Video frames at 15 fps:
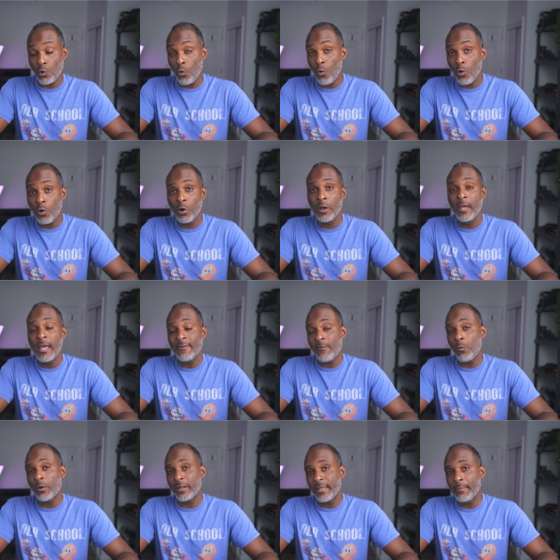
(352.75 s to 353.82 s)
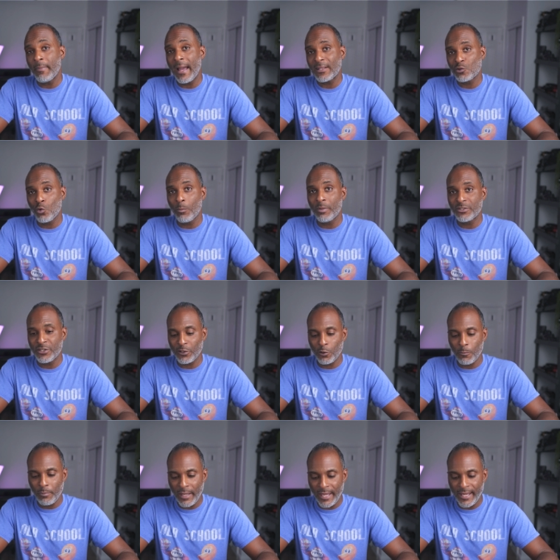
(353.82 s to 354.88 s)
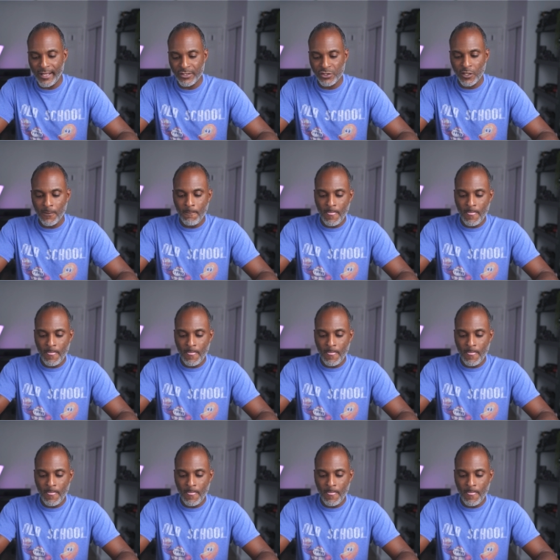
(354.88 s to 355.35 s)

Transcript: or if I want to get back to a particular page,